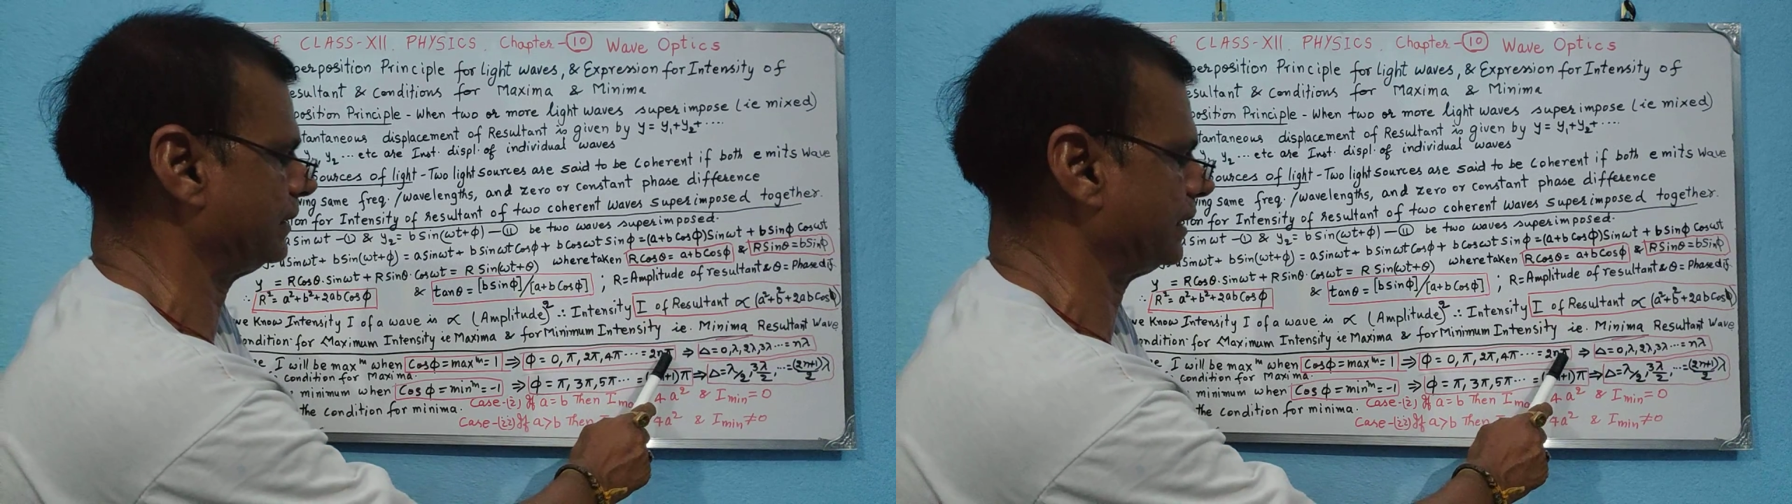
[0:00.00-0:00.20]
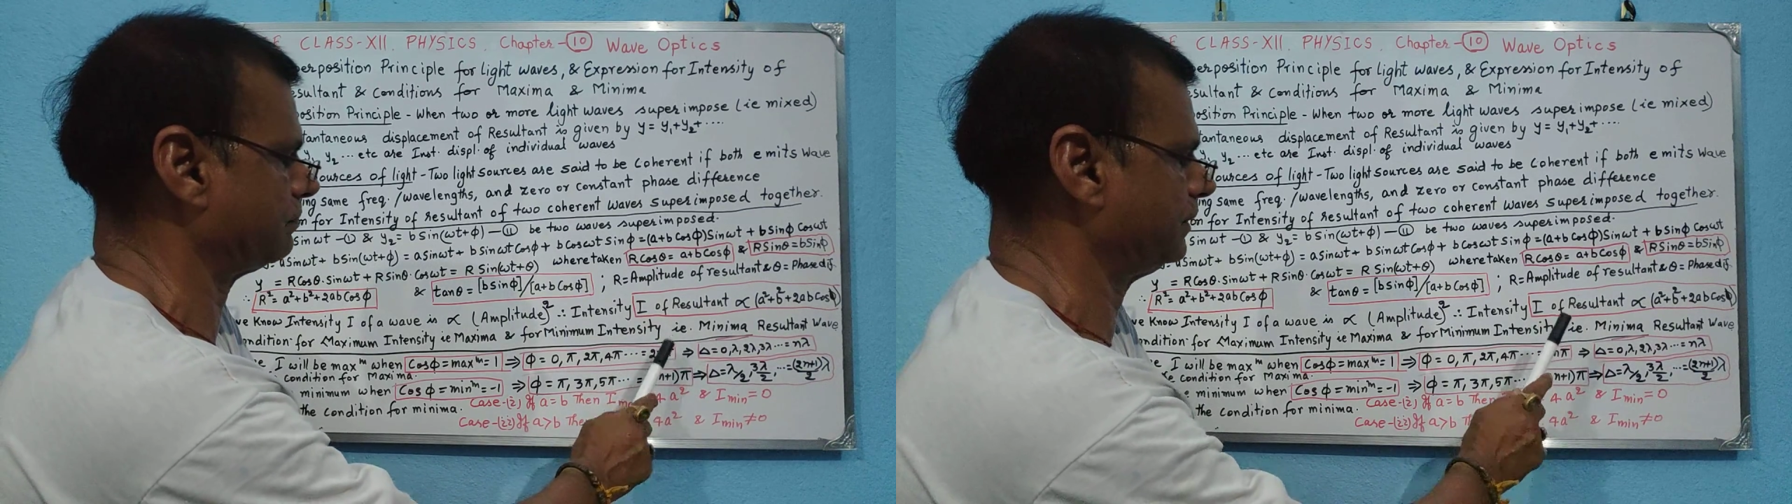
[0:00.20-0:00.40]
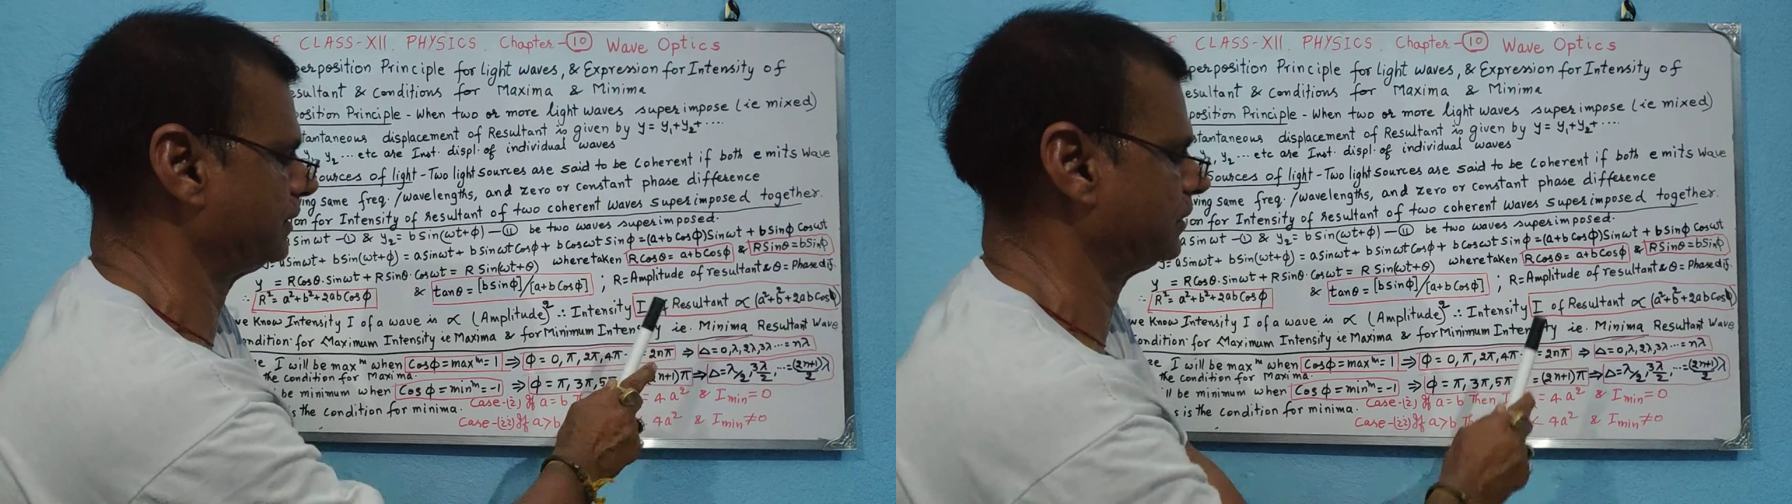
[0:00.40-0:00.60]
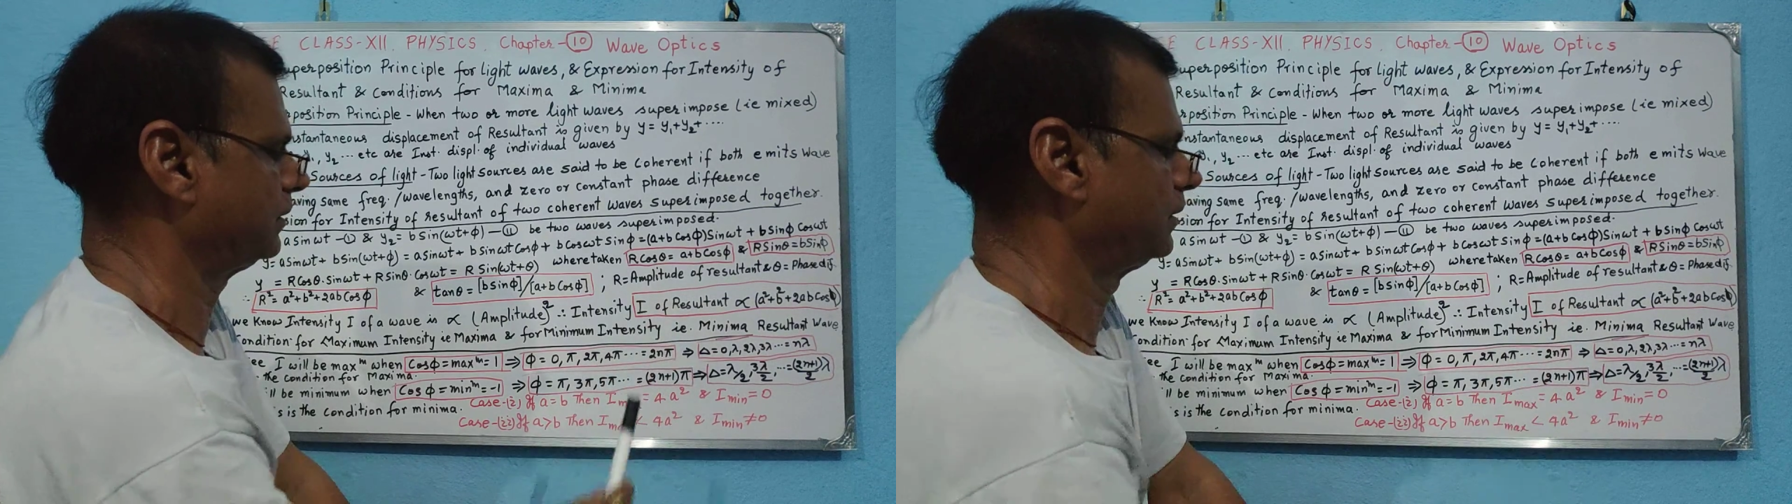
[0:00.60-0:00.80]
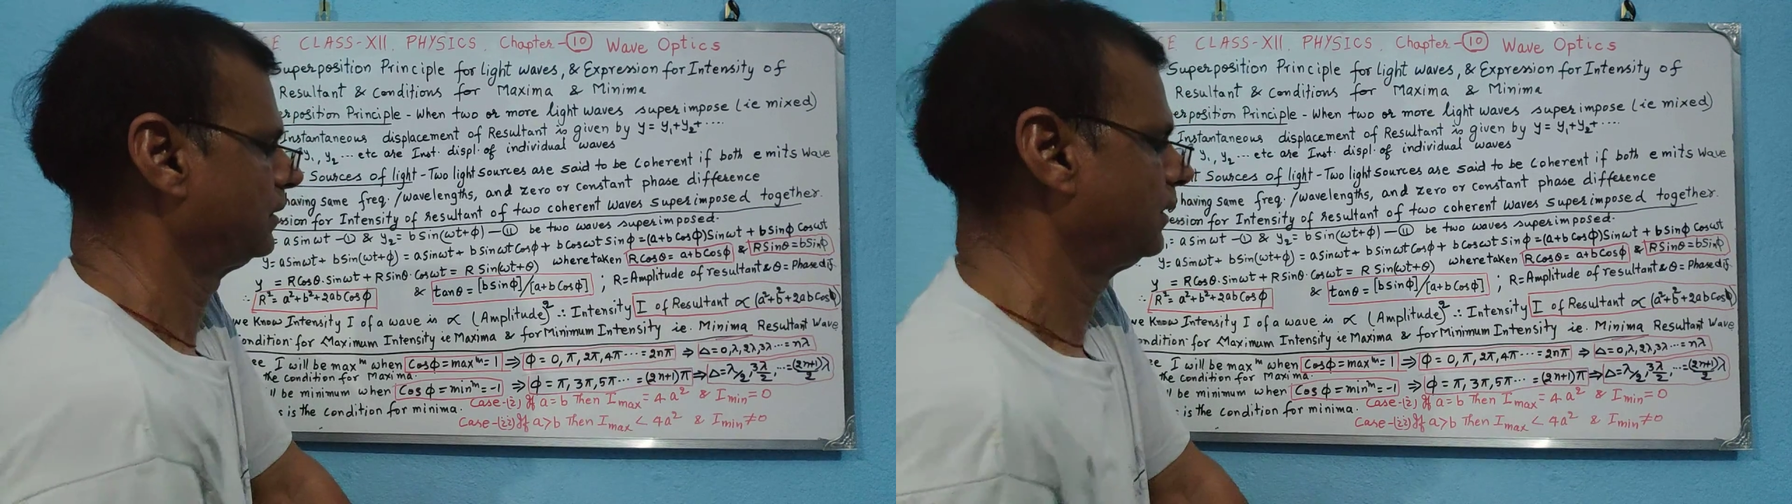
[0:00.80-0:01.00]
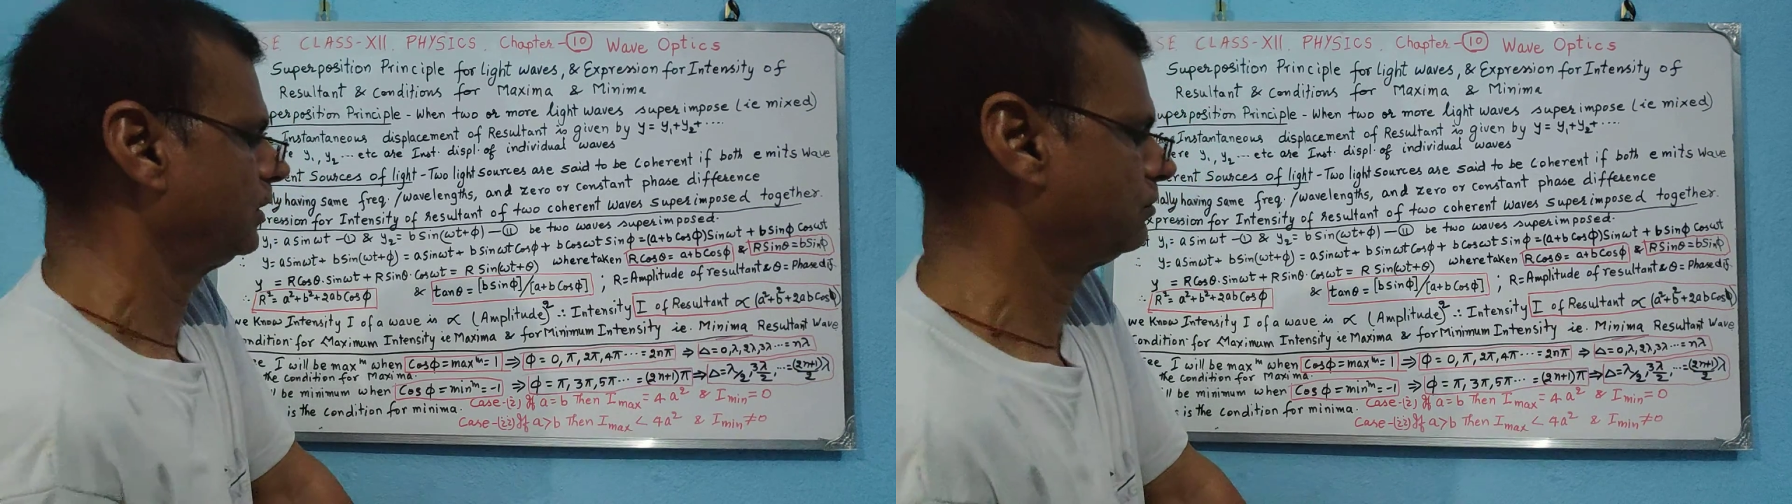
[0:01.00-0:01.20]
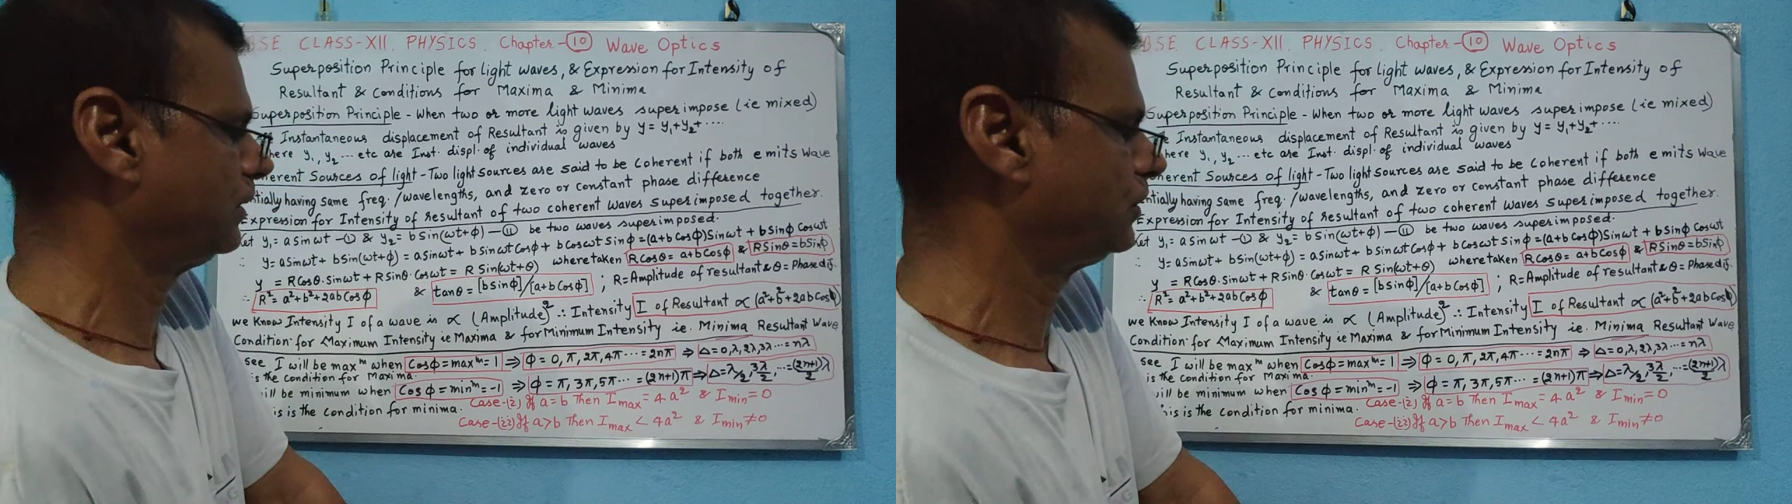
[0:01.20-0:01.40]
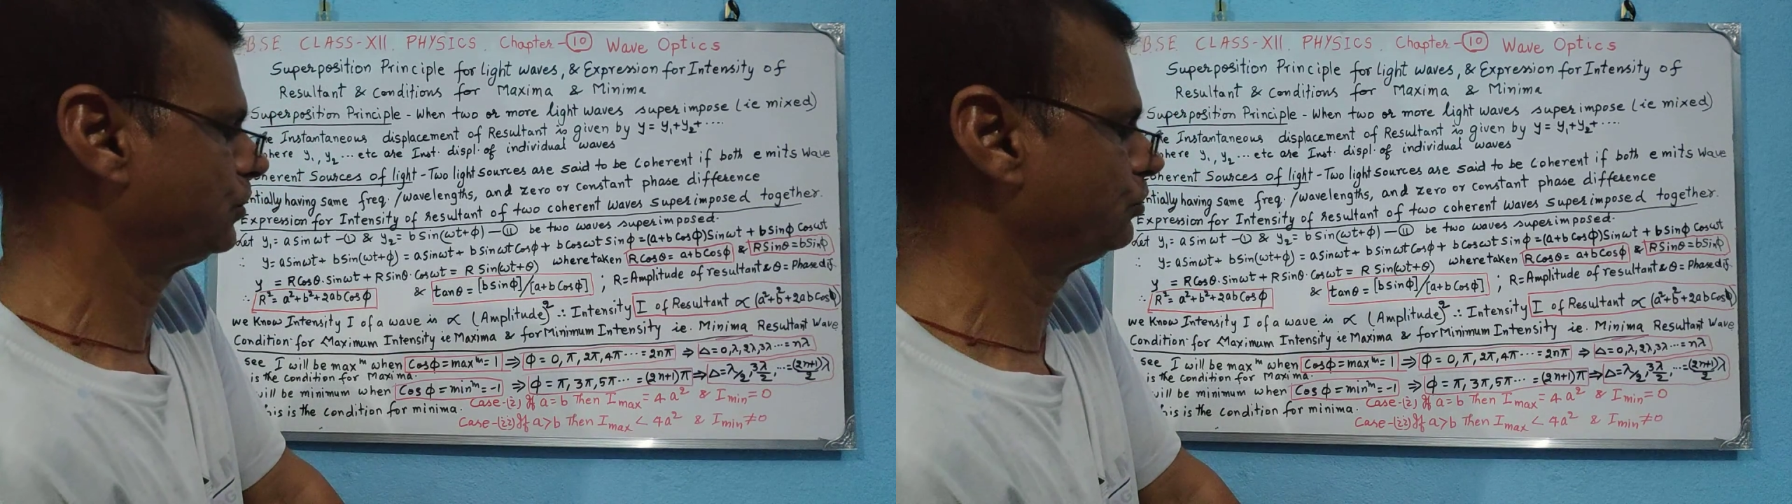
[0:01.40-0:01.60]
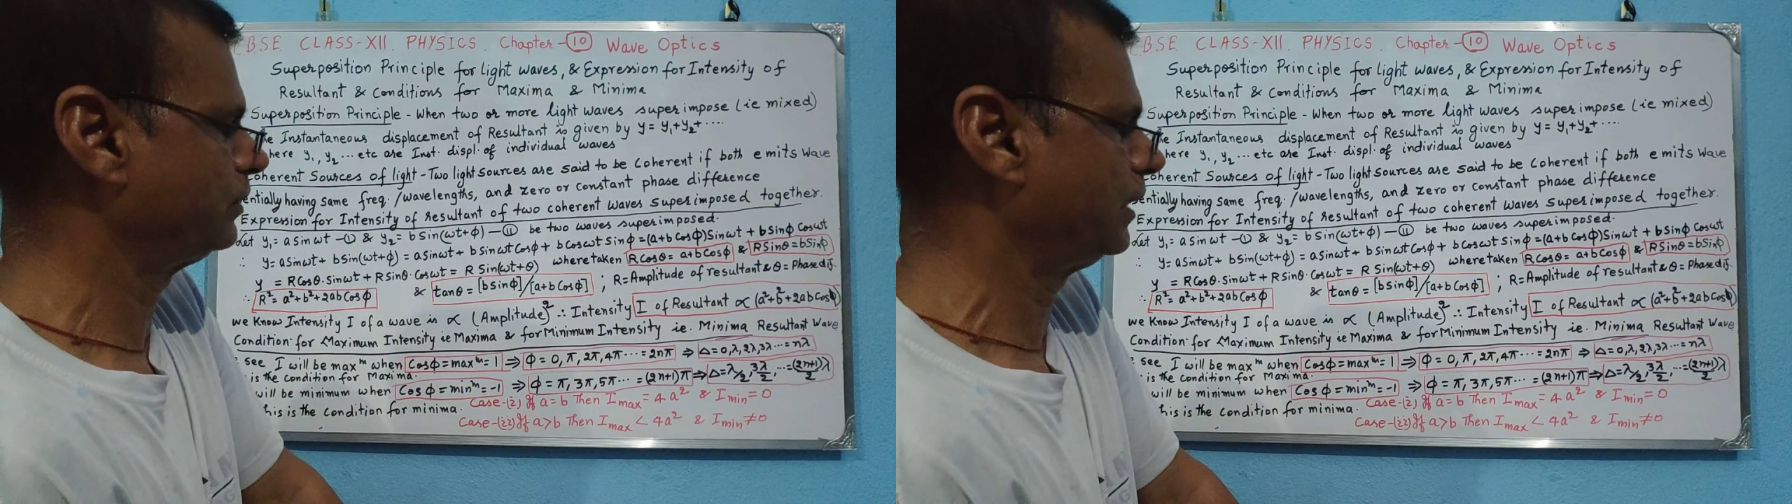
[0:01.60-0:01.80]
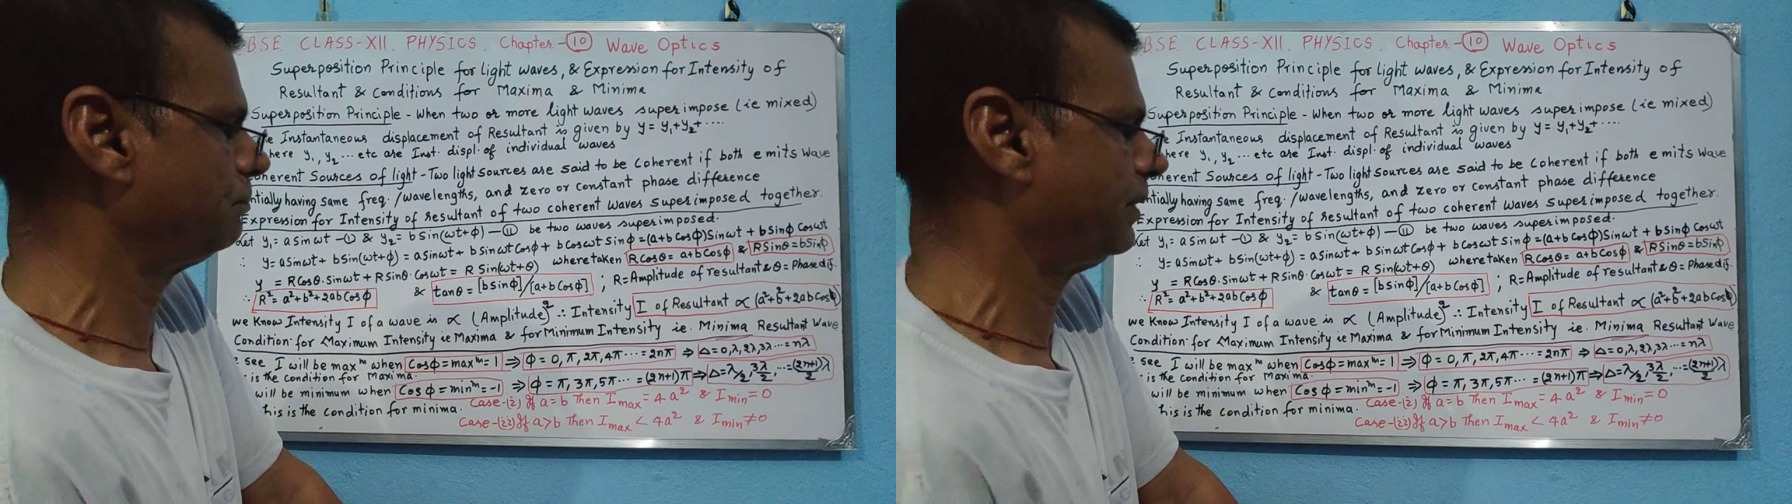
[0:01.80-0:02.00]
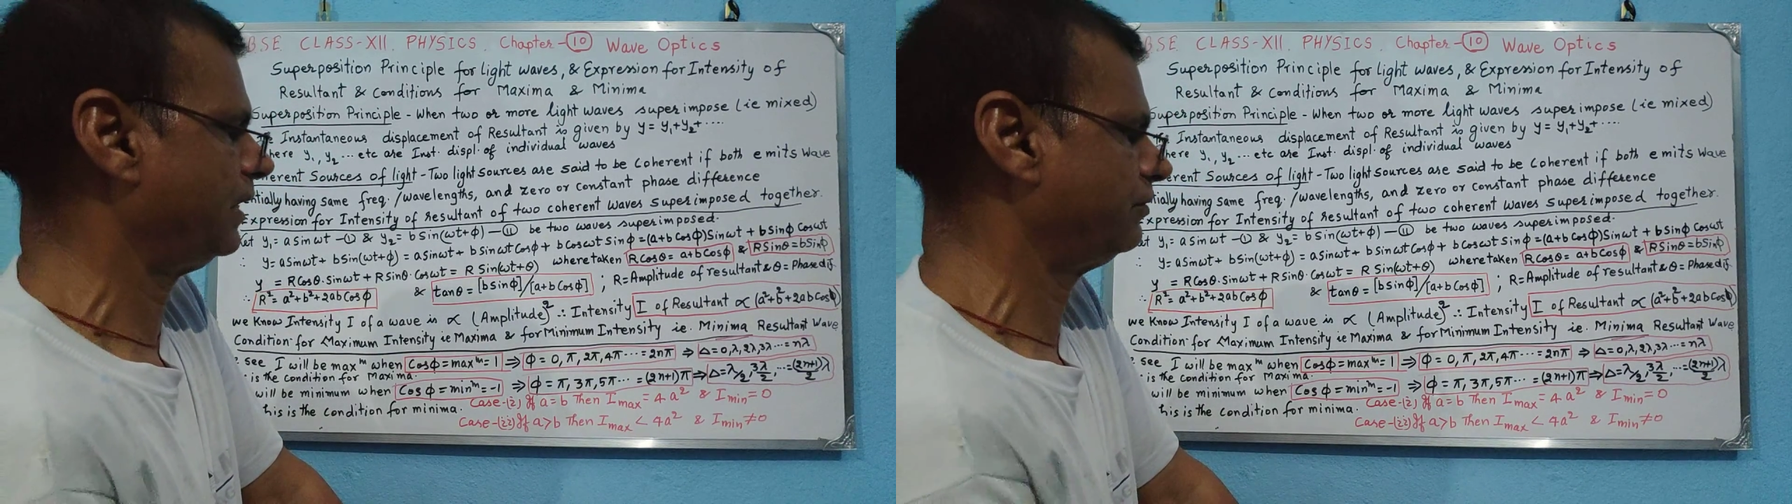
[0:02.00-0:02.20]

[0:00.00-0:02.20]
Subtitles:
That means equal to 2 n pi,